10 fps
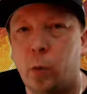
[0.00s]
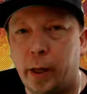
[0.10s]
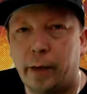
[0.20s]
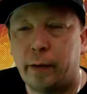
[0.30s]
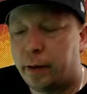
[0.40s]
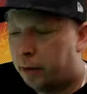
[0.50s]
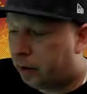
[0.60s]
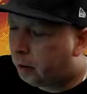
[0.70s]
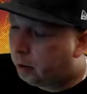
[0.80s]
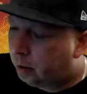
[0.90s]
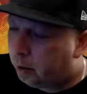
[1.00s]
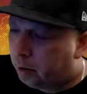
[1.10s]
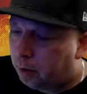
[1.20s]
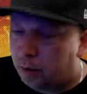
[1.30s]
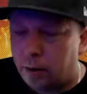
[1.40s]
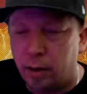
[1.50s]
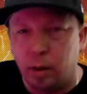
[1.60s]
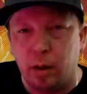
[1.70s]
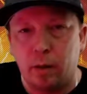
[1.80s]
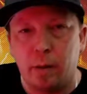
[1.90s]
with
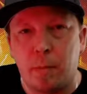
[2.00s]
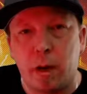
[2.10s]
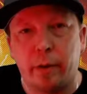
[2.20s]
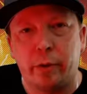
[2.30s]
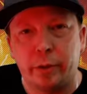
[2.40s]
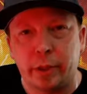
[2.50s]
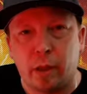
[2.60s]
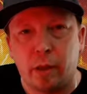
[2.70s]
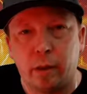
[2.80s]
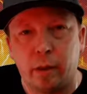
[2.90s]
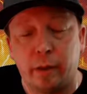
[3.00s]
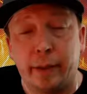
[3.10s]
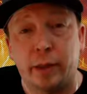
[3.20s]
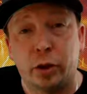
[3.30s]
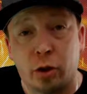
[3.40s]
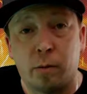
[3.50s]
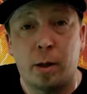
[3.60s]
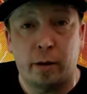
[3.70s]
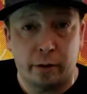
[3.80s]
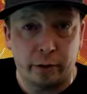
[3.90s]
the monitors on the external
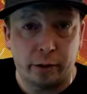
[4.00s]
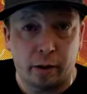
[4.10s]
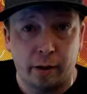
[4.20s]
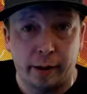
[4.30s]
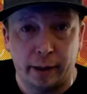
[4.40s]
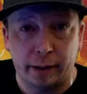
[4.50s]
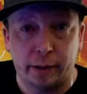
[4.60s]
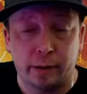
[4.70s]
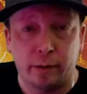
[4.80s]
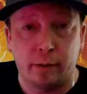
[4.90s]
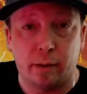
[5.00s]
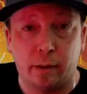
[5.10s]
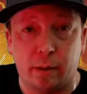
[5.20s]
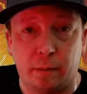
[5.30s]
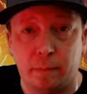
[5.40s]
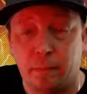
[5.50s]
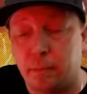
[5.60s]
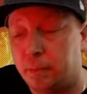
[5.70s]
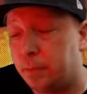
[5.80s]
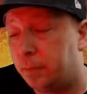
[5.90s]
monitors on this
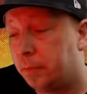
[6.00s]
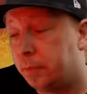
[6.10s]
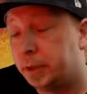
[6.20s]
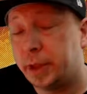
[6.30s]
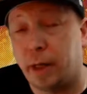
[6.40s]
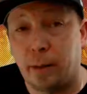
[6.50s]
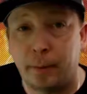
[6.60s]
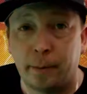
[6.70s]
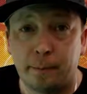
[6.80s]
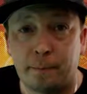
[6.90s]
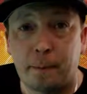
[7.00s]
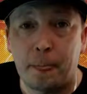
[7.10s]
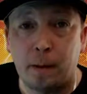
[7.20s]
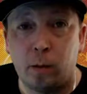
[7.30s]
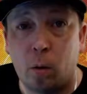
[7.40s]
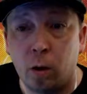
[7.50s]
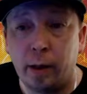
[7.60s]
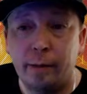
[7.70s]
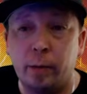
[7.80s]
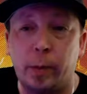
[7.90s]
setup,
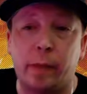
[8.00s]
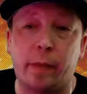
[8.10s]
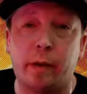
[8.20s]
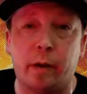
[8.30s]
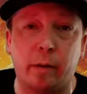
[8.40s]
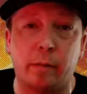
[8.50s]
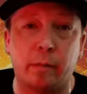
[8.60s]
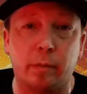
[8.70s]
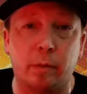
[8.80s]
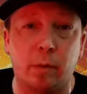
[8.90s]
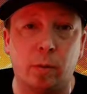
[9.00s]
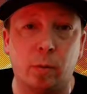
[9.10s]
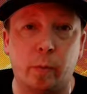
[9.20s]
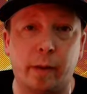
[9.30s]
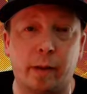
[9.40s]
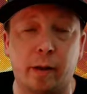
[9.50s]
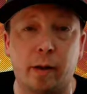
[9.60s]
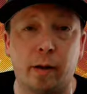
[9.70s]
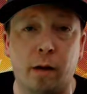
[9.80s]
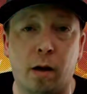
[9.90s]
or even with the
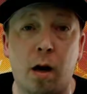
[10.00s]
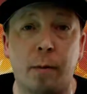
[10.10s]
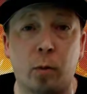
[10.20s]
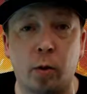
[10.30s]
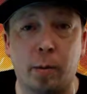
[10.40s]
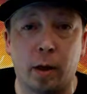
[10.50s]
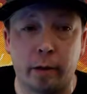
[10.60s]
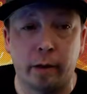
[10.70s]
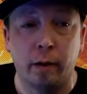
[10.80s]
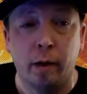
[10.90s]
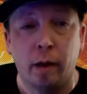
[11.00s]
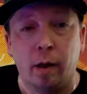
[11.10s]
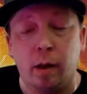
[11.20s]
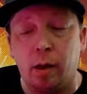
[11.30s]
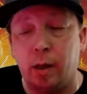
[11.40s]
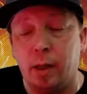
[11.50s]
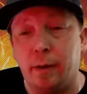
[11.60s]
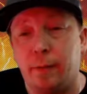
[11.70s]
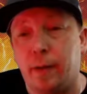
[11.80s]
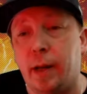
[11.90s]
onboard monitor,
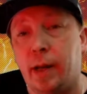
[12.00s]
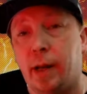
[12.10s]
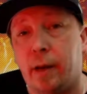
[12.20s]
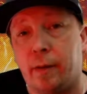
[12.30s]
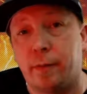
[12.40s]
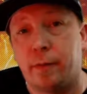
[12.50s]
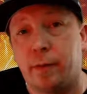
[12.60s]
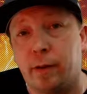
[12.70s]
if I hook